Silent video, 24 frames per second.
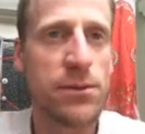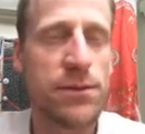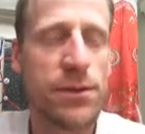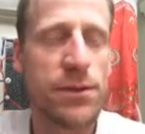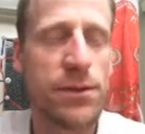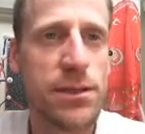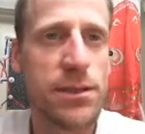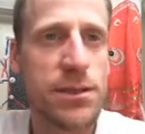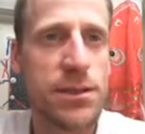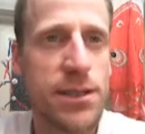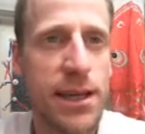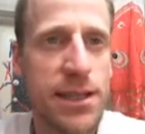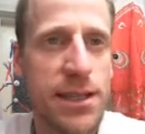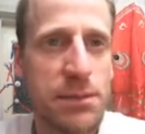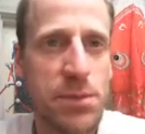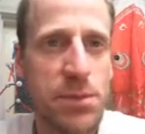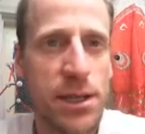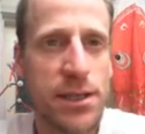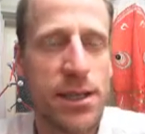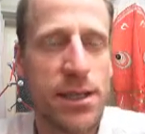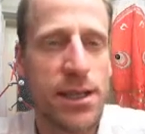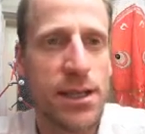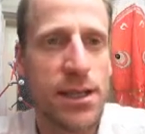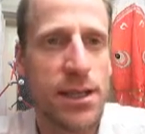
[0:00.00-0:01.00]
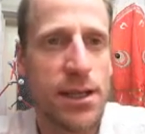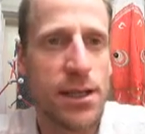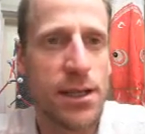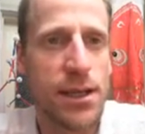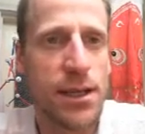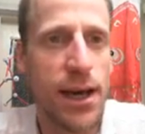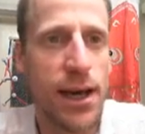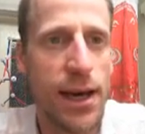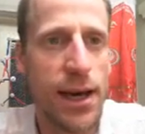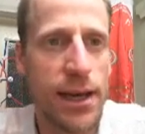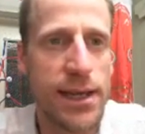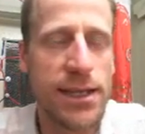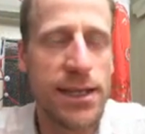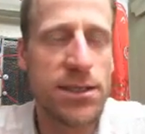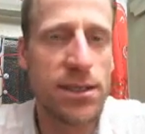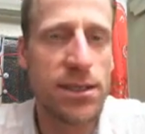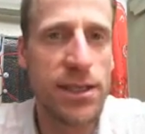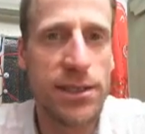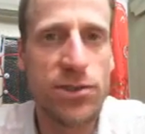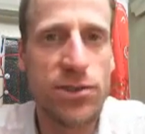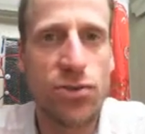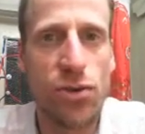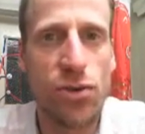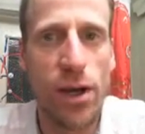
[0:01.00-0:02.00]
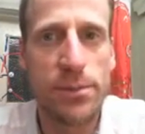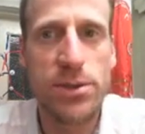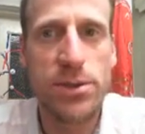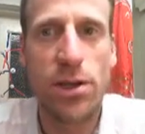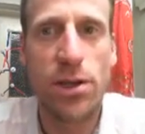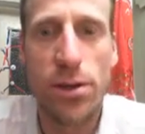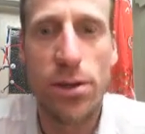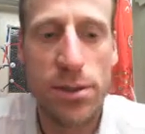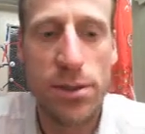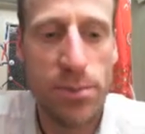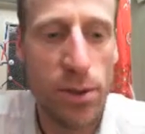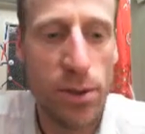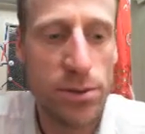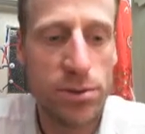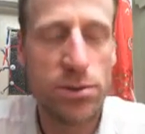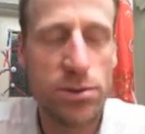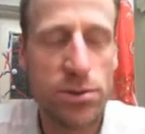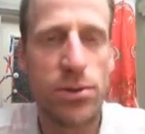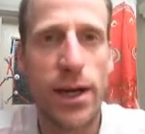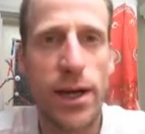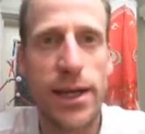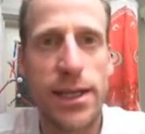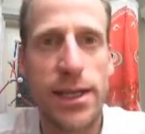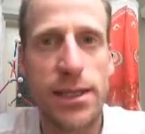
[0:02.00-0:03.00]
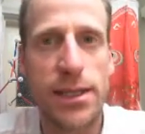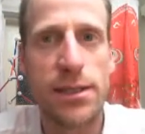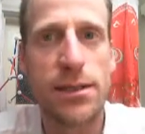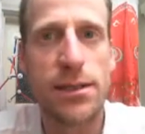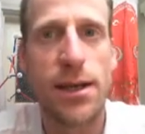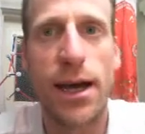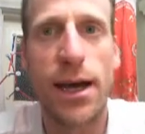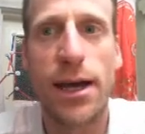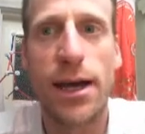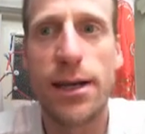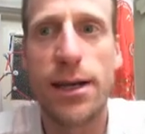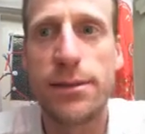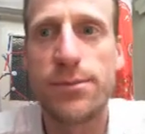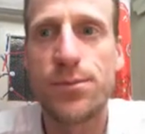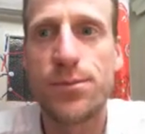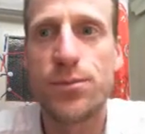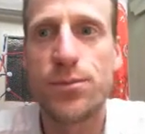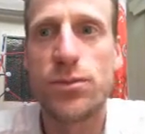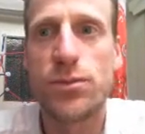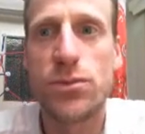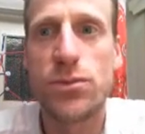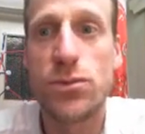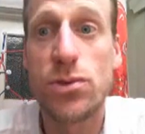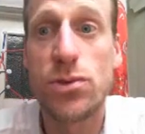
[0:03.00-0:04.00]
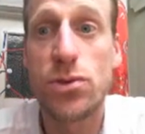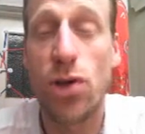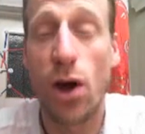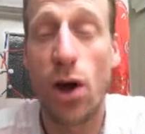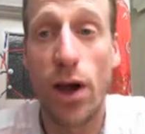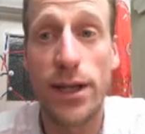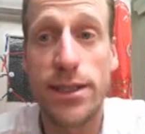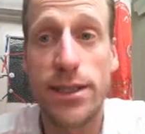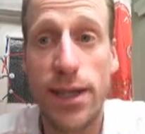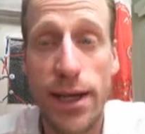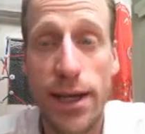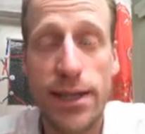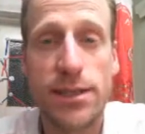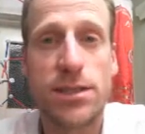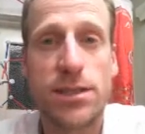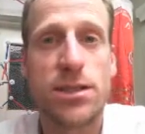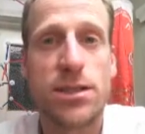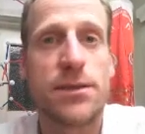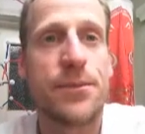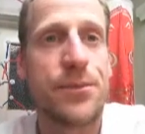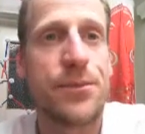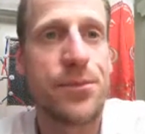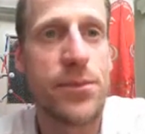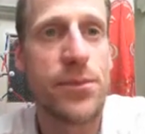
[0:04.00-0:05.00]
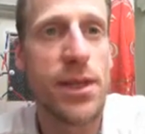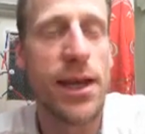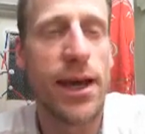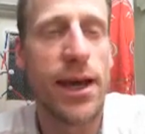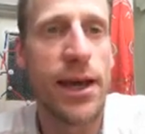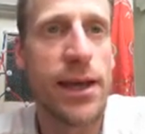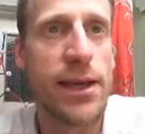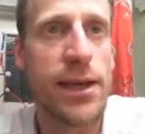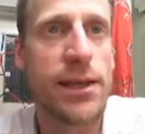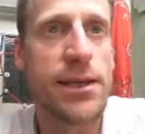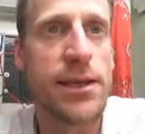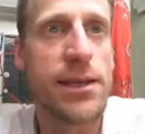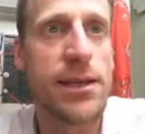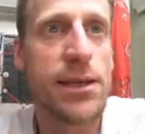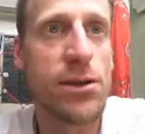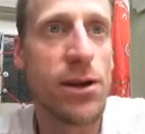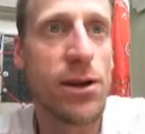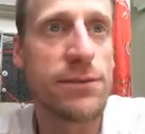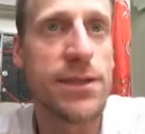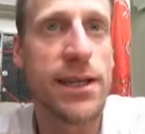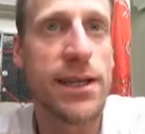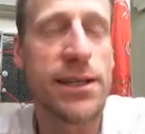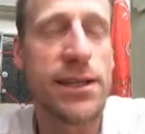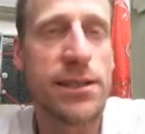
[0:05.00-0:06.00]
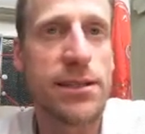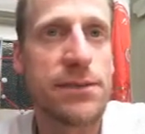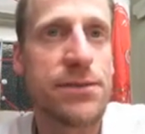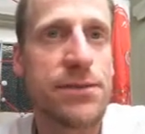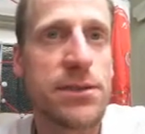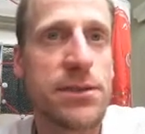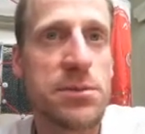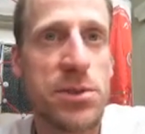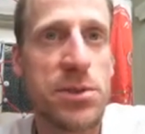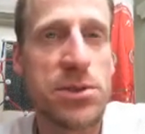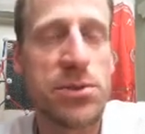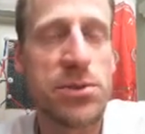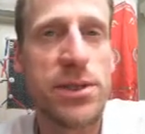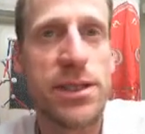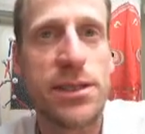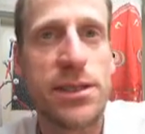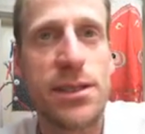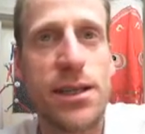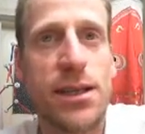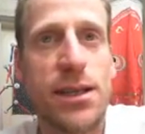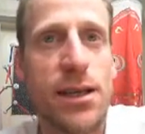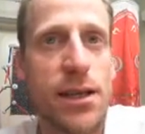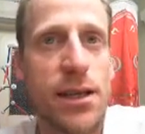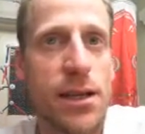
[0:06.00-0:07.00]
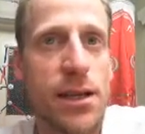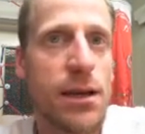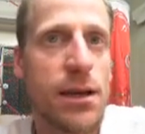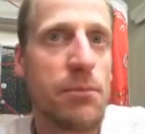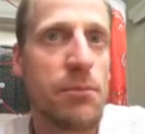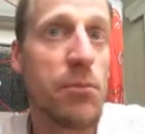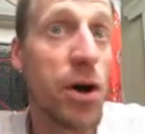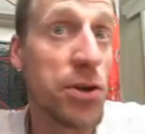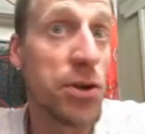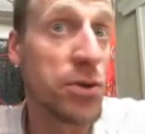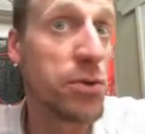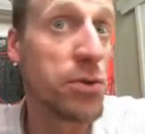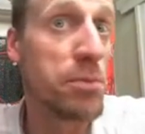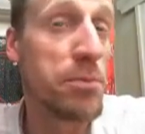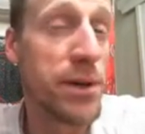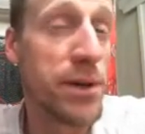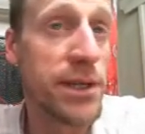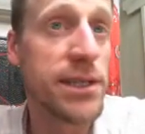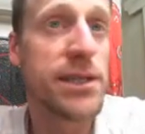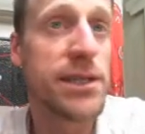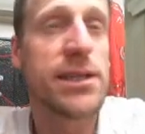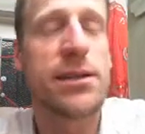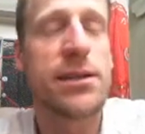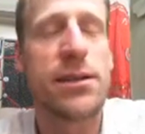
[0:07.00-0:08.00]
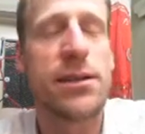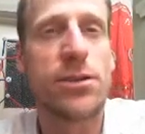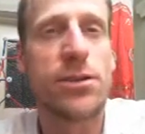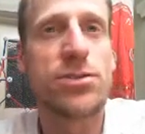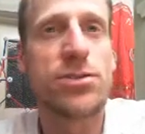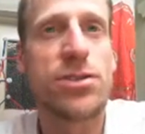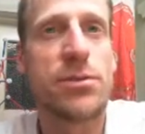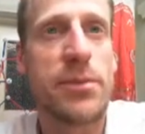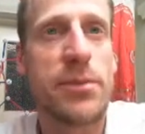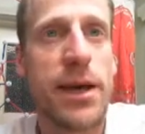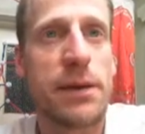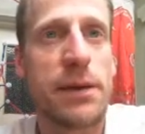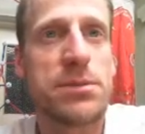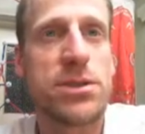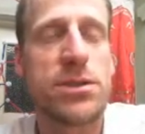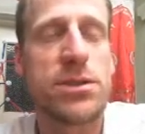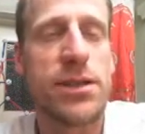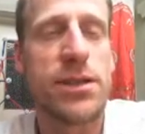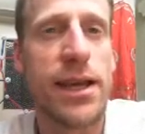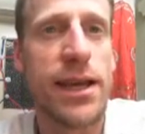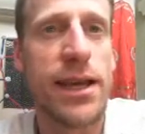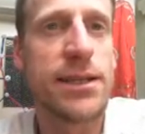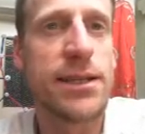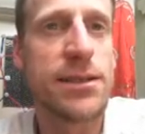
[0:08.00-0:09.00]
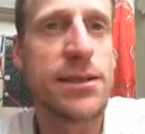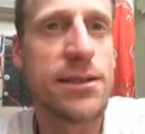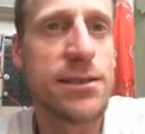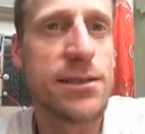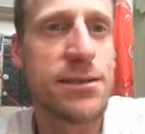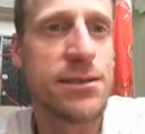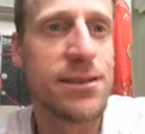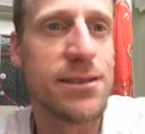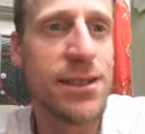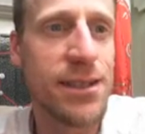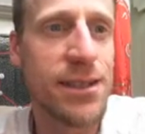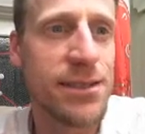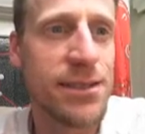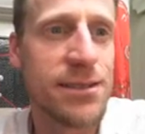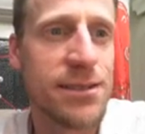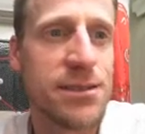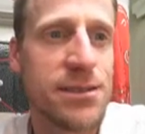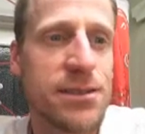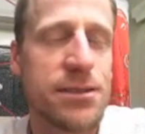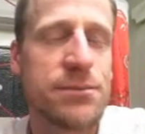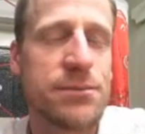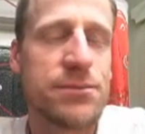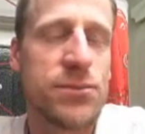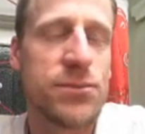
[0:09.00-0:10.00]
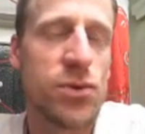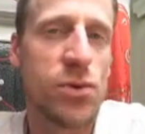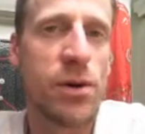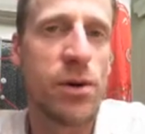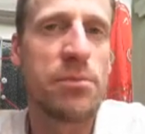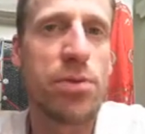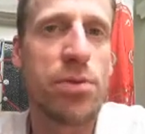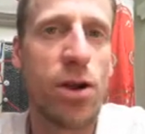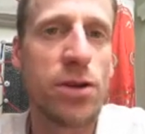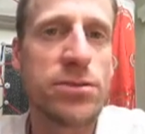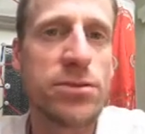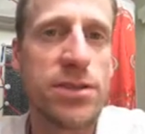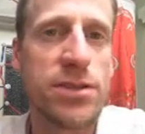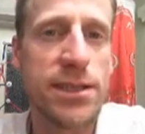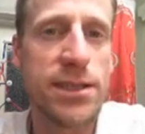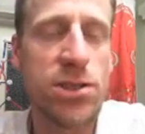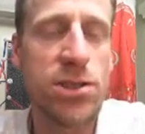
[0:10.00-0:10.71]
We do the same process for observation. So here, unfortunately, I don't have a lot of tide gauges on the west part of what available for this study, but each of these stripes corresponds to a